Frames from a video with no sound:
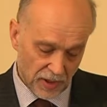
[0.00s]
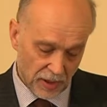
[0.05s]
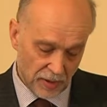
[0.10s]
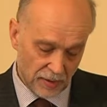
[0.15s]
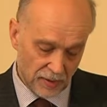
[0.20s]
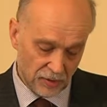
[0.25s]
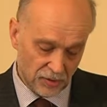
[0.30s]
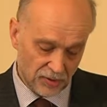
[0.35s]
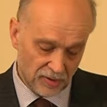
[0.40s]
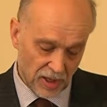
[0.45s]

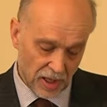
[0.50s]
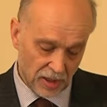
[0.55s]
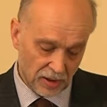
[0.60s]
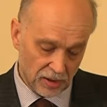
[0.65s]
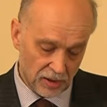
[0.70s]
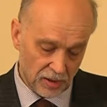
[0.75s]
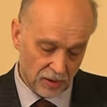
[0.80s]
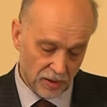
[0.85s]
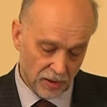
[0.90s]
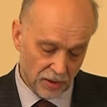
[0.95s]
in their
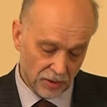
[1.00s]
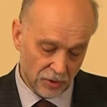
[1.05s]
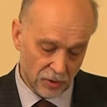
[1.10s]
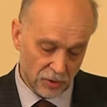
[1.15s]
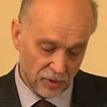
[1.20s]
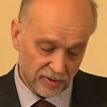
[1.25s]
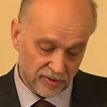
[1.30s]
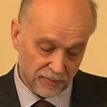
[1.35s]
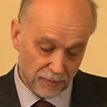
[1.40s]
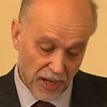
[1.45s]
cycle,
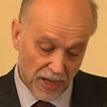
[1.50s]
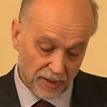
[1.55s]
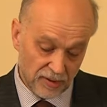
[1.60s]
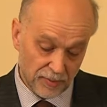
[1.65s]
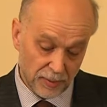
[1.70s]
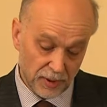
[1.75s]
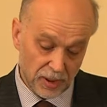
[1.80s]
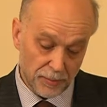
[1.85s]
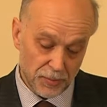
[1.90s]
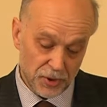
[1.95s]
girls' minds
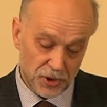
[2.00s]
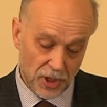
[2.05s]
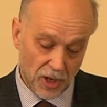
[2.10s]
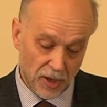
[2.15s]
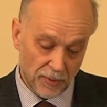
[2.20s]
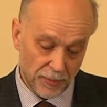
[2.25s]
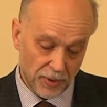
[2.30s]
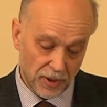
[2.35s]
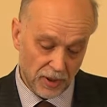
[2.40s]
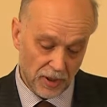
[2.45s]
become
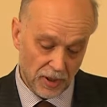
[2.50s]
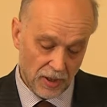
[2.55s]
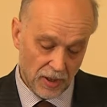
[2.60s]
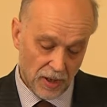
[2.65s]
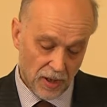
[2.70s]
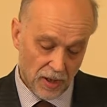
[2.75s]
sharper.